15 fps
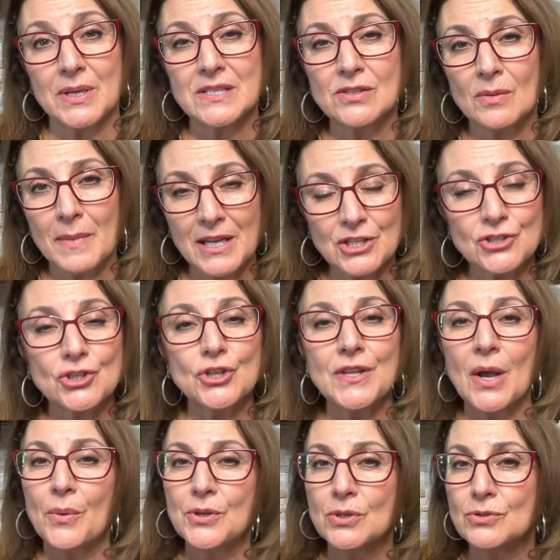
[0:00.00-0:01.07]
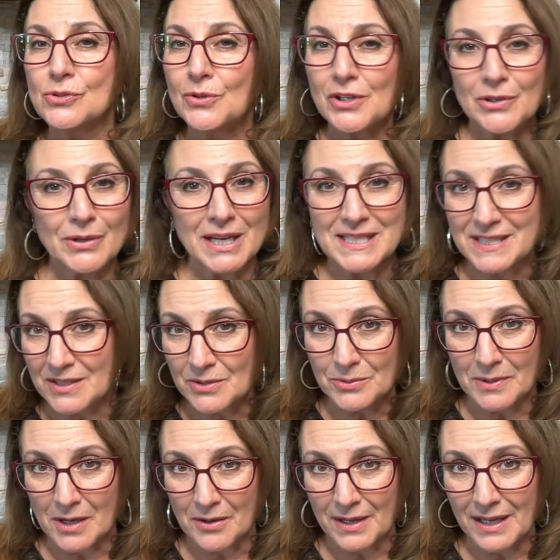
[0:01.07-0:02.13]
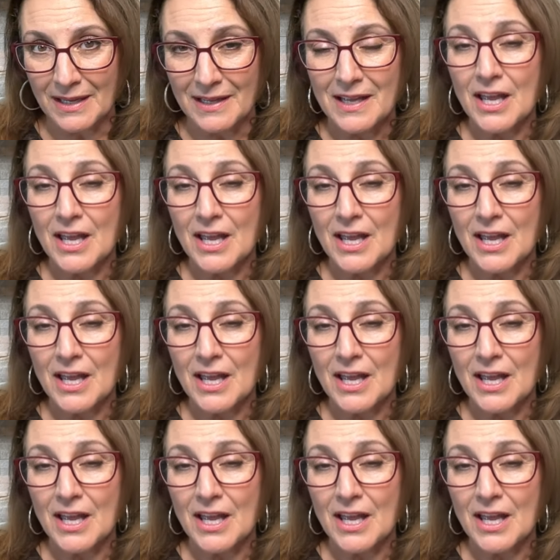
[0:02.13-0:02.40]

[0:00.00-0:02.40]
So make sure that when you do your itinerary,